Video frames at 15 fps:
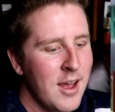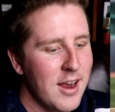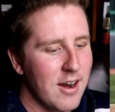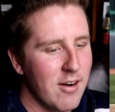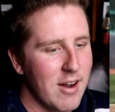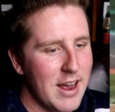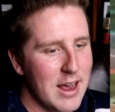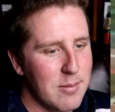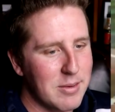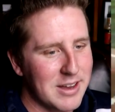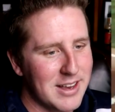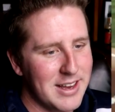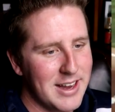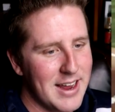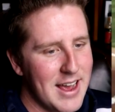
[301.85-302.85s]
Here I am
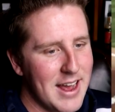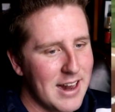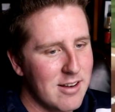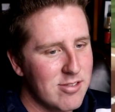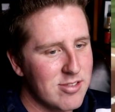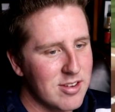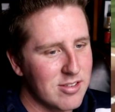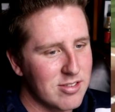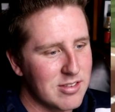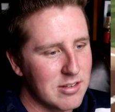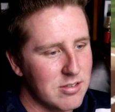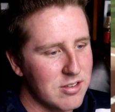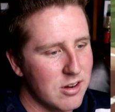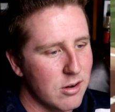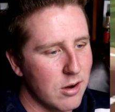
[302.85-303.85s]
again, 6 to
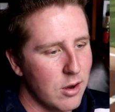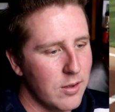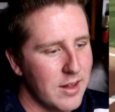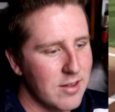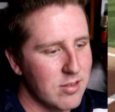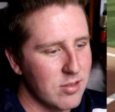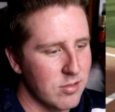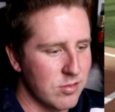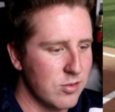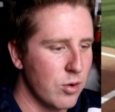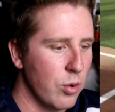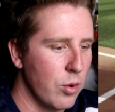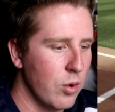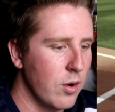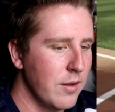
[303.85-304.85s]
0. That's the
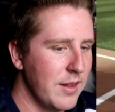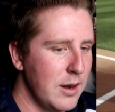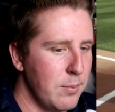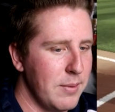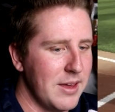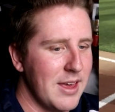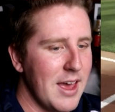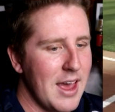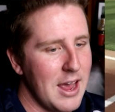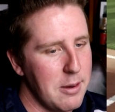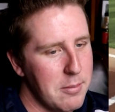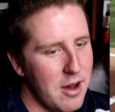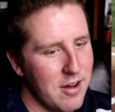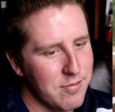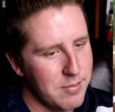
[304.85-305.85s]
score that it
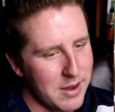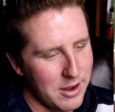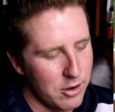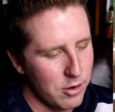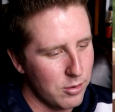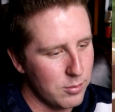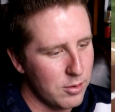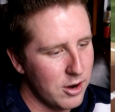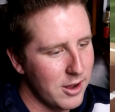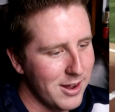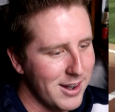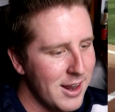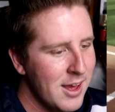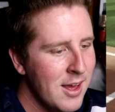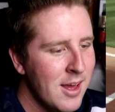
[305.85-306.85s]
became off my home
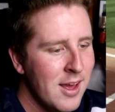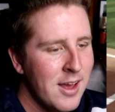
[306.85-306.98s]
run.